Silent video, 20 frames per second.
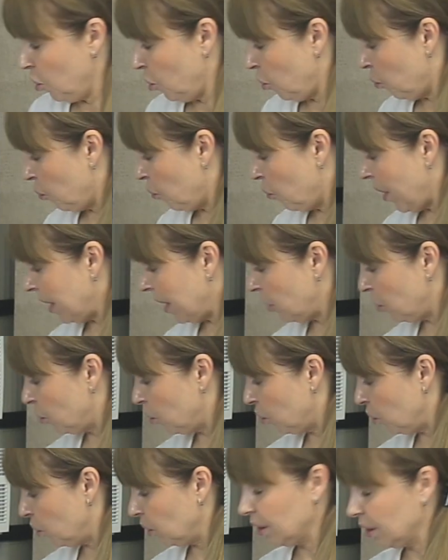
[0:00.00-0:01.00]

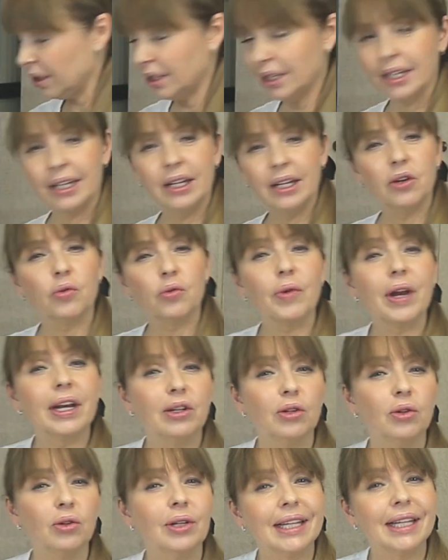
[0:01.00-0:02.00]
Retinol
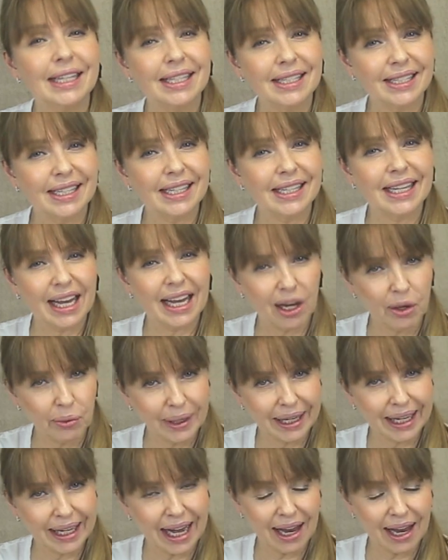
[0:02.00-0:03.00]
is a
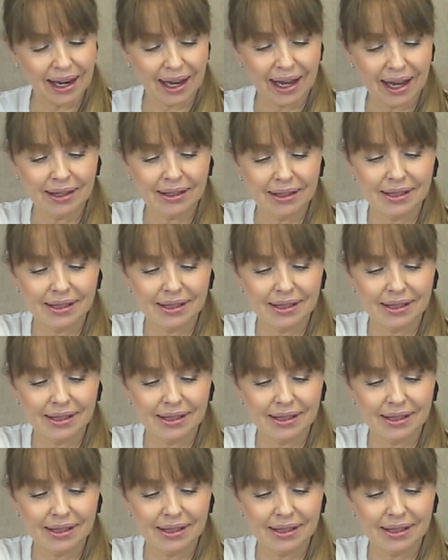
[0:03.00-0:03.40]
yellowy color,